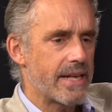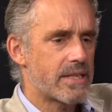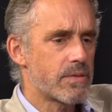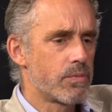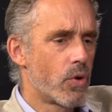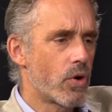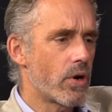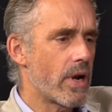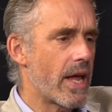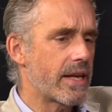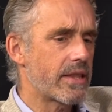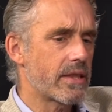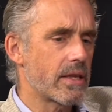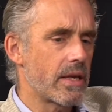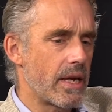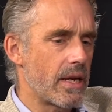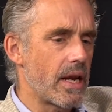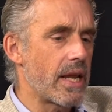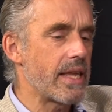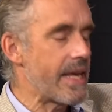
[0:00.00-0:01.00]
It's more
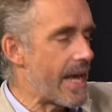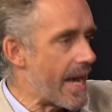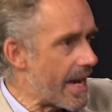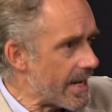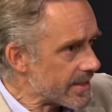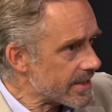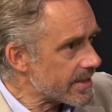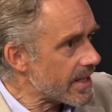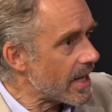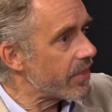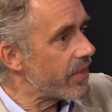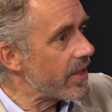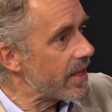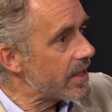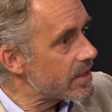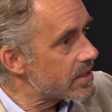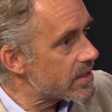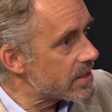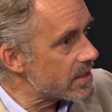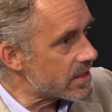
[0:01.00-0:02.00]
like, yes, I
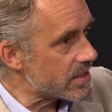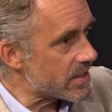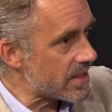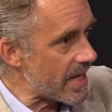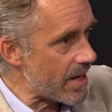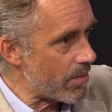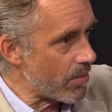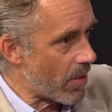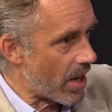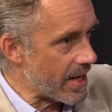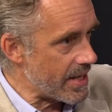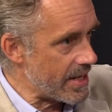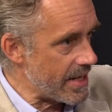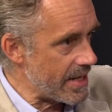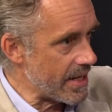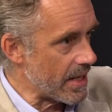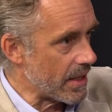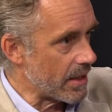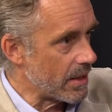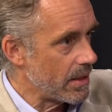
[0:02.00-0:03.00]
think it's the okay. same
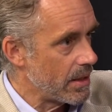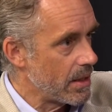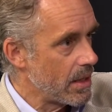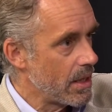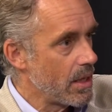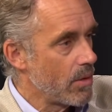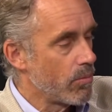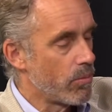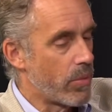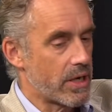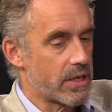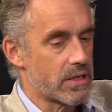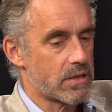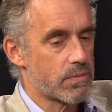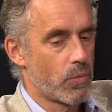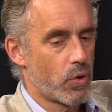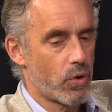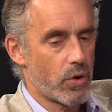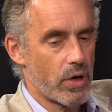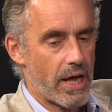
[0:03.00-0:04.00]
idea, but
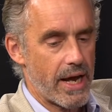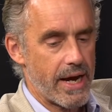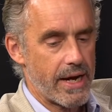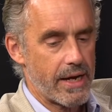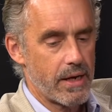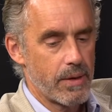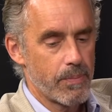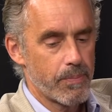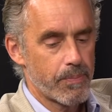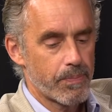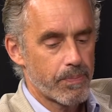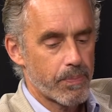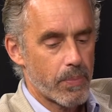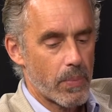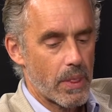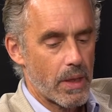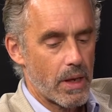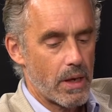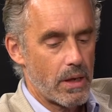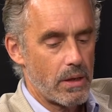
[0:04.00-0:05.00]
it's more like
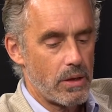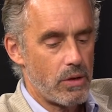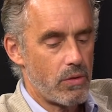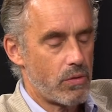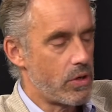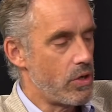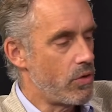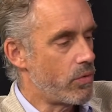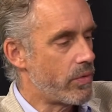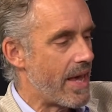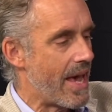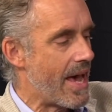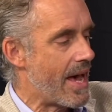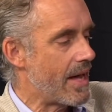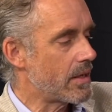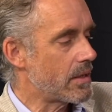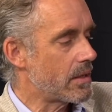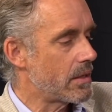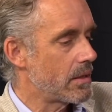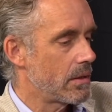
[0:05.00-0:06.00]
you, you
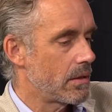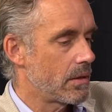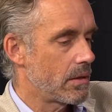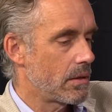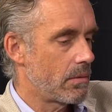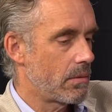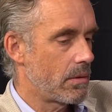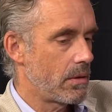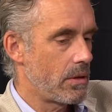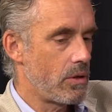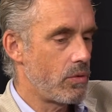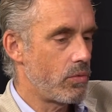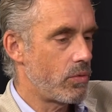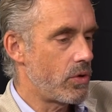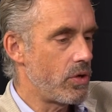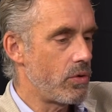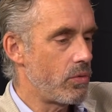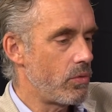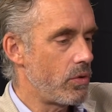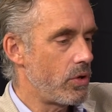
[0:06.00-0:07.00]
can't you,
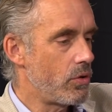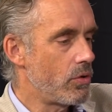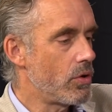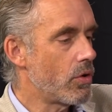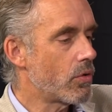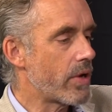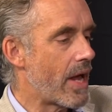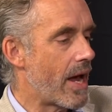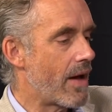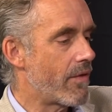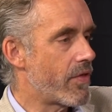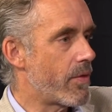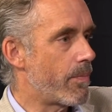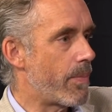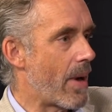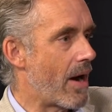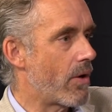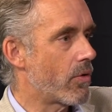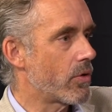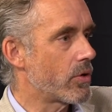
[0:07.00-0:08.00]
you, you don't have the
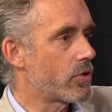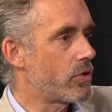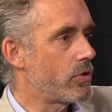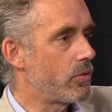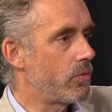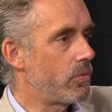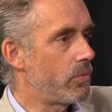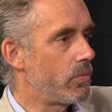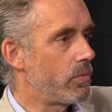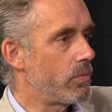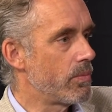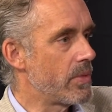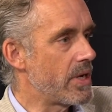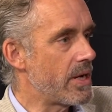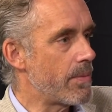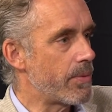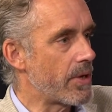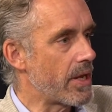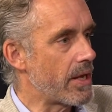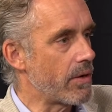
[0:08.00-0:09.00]
power to
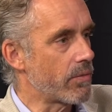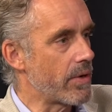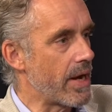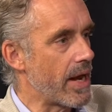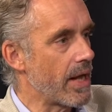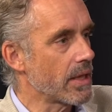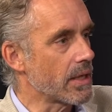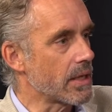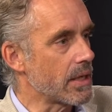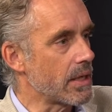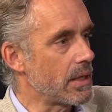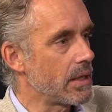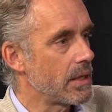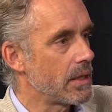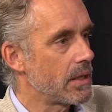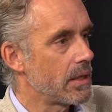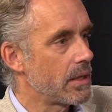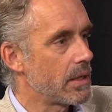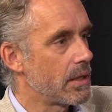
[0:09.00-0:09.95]
manipulate reality.